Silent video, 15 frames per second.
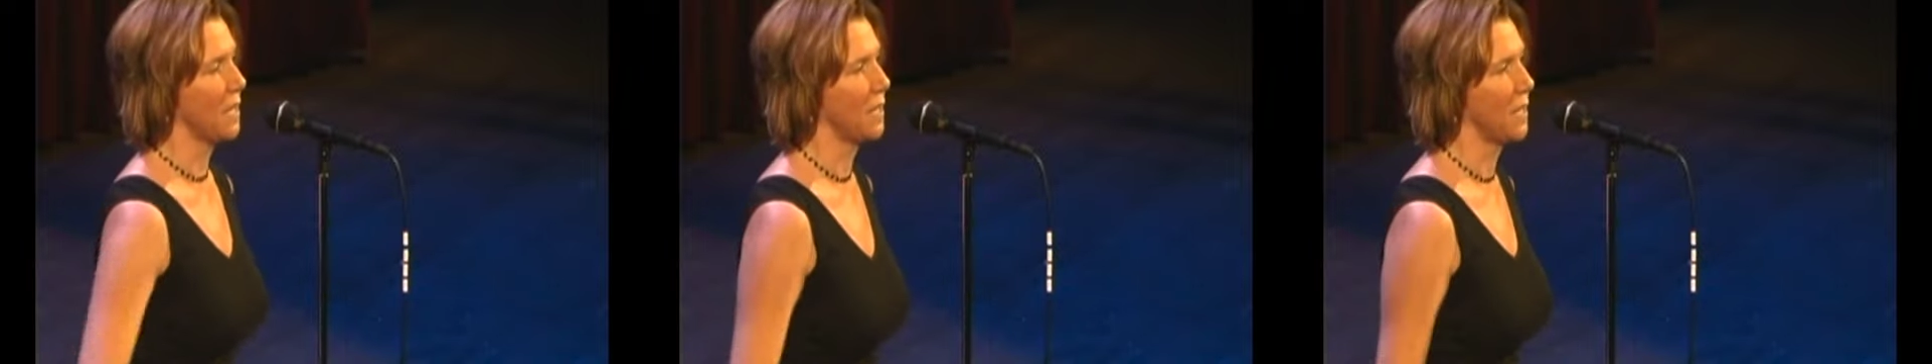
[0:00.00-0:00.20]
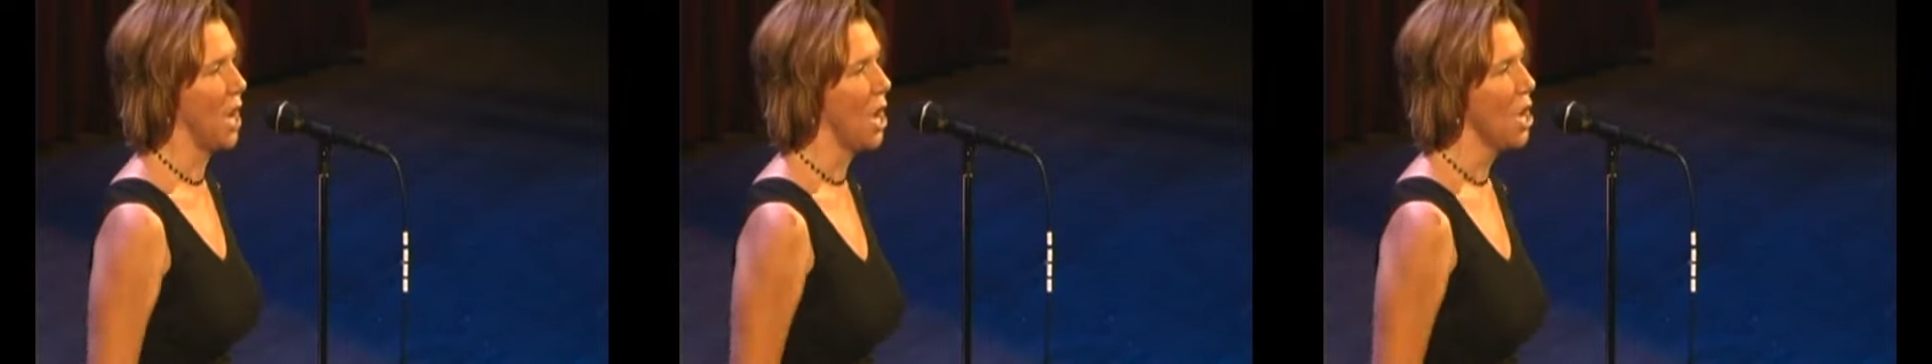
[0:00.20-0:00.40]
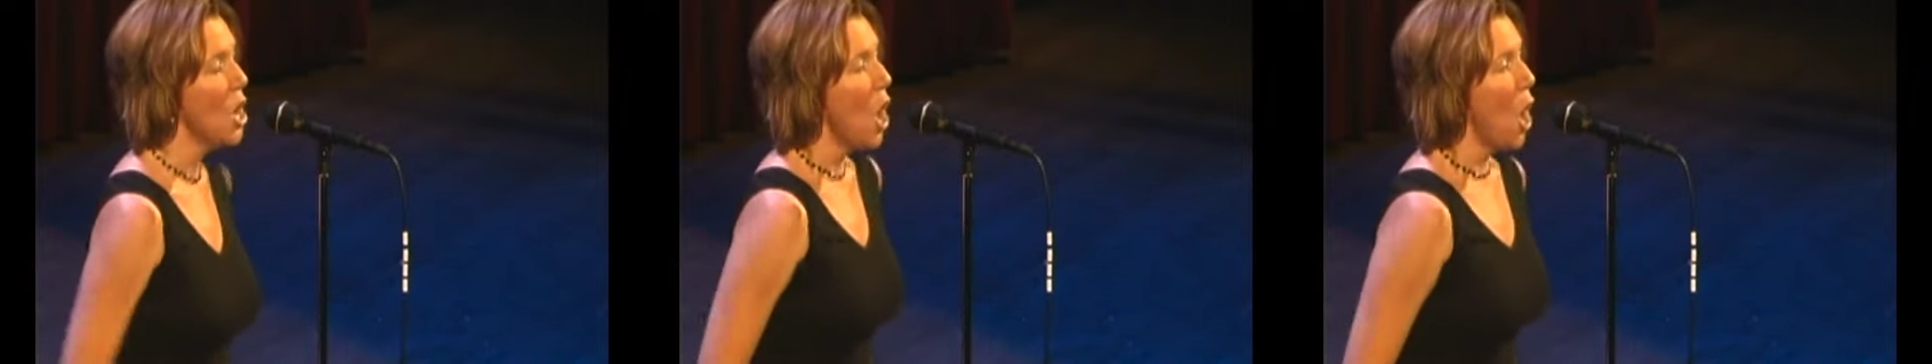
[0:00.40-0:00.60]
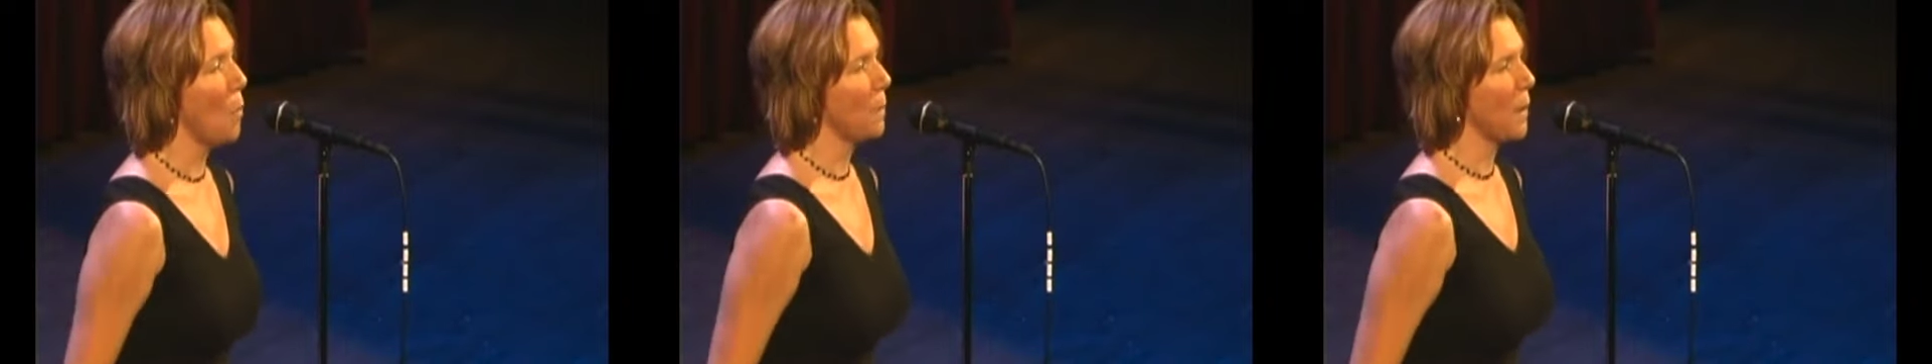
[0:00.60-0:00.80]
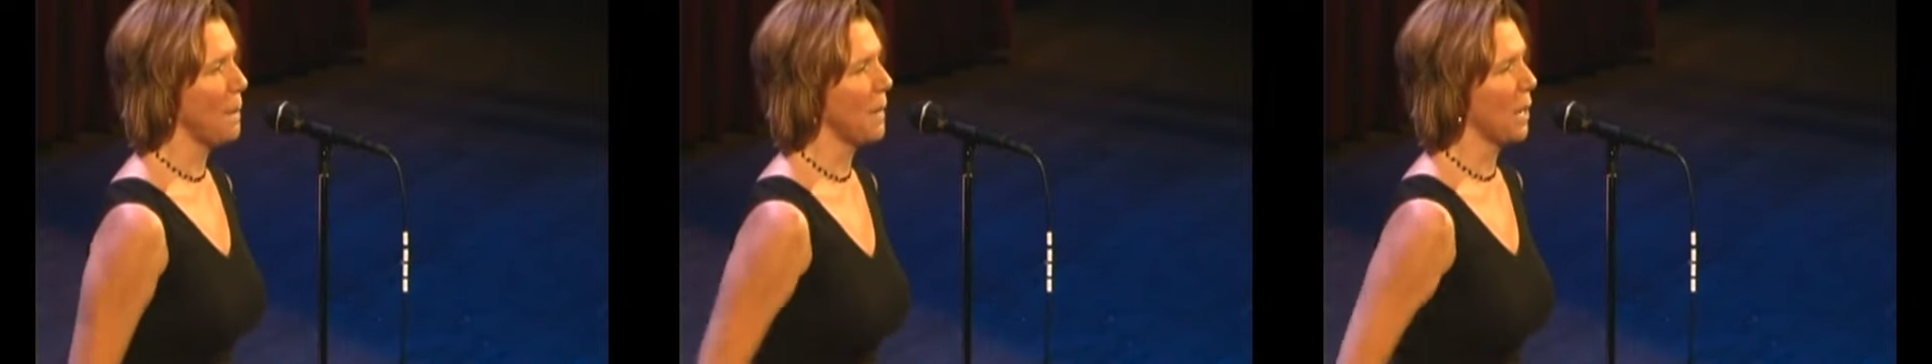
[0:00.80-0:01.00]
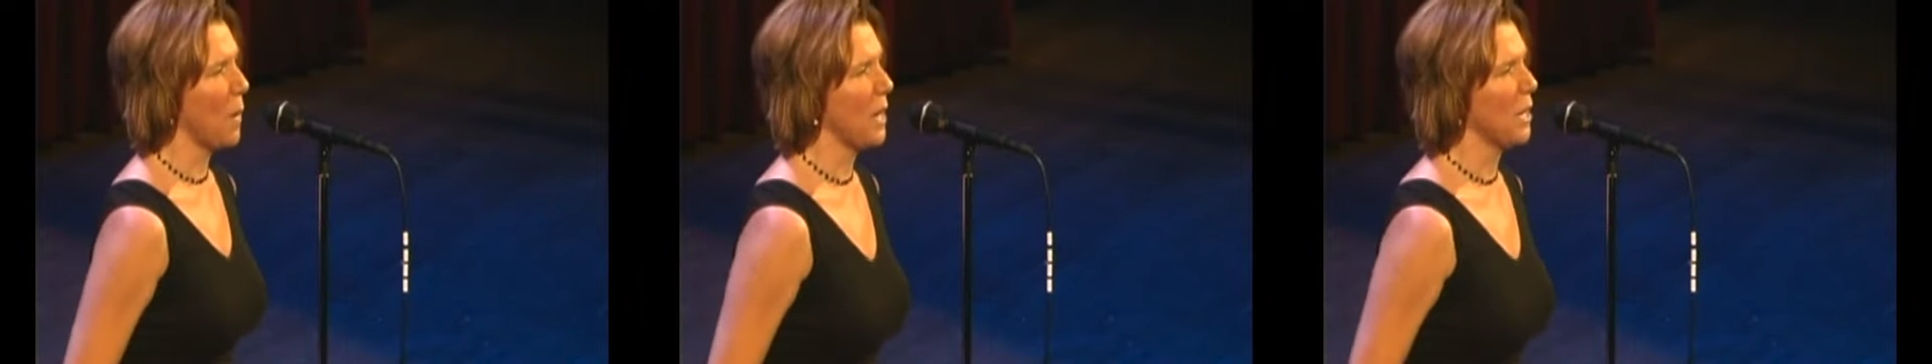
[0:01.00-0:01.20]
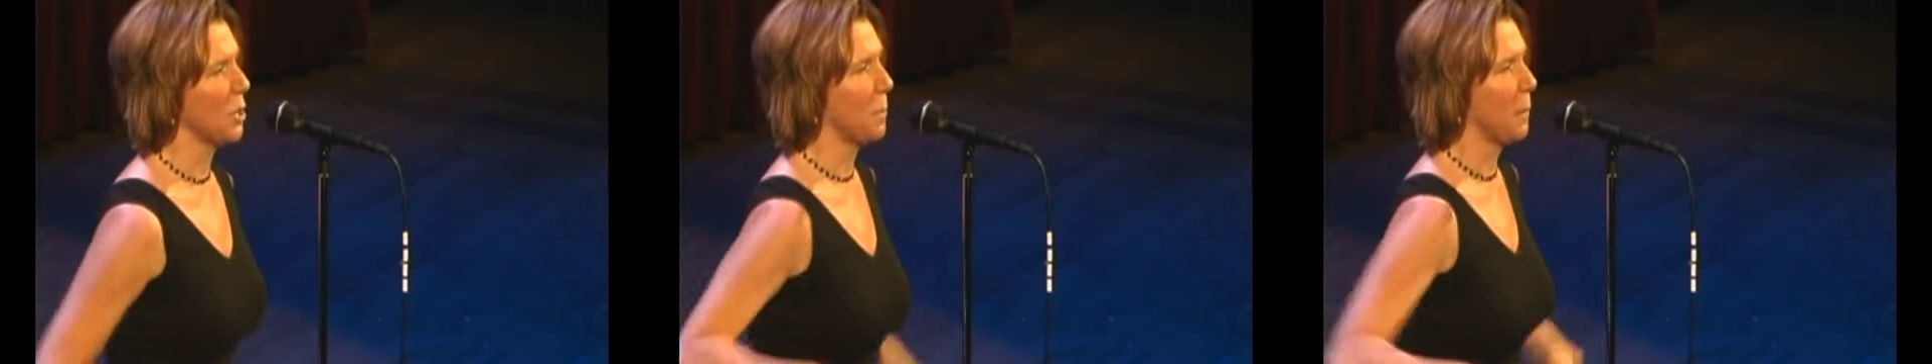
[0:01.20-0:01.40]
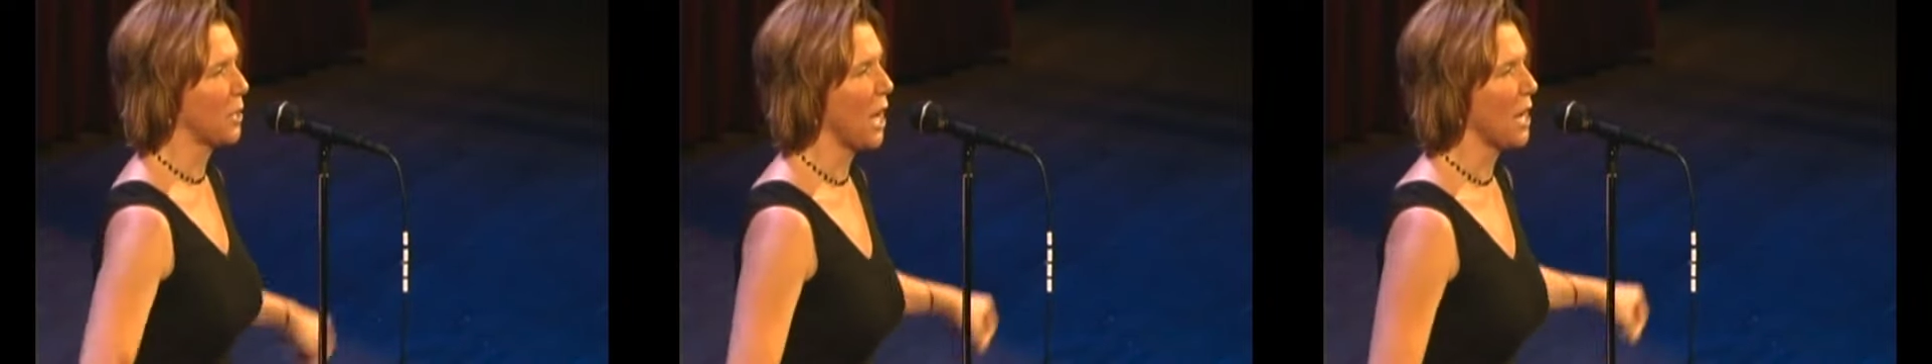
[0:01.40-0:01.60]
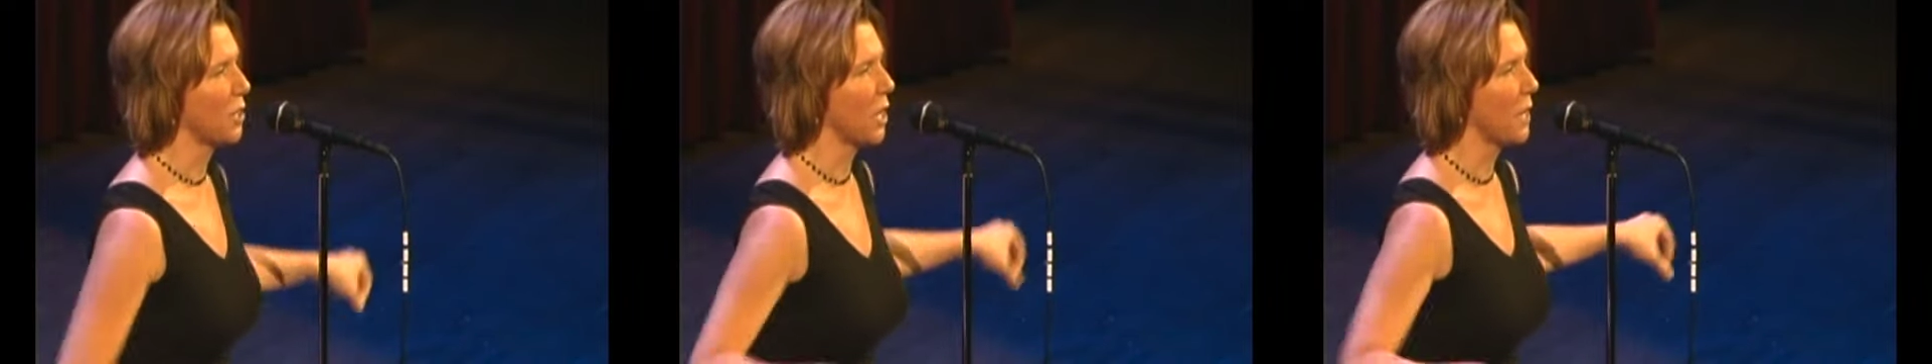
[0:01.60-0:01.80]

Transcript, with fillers: The homecoming queen is precisely